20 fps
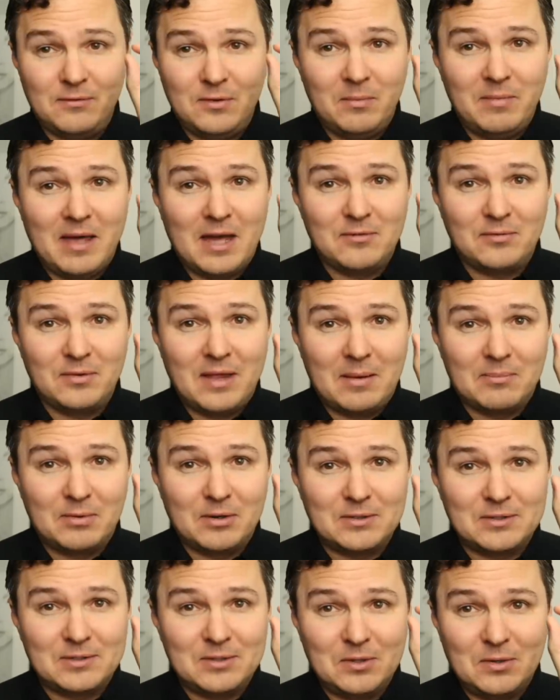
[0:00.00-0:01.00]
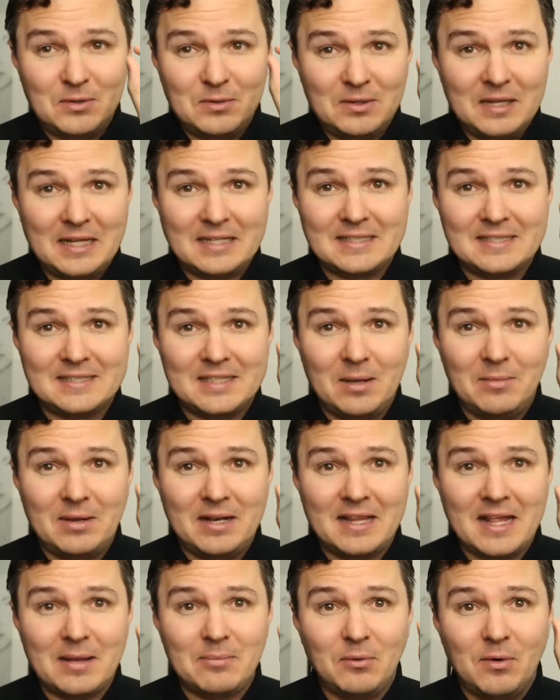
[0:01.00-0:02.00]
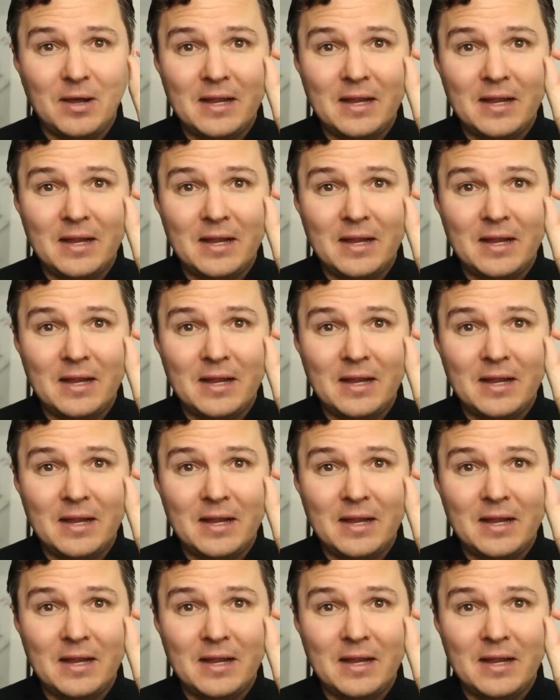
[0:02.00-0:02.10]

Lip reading: I feel bad for that person who clicked the sell button at that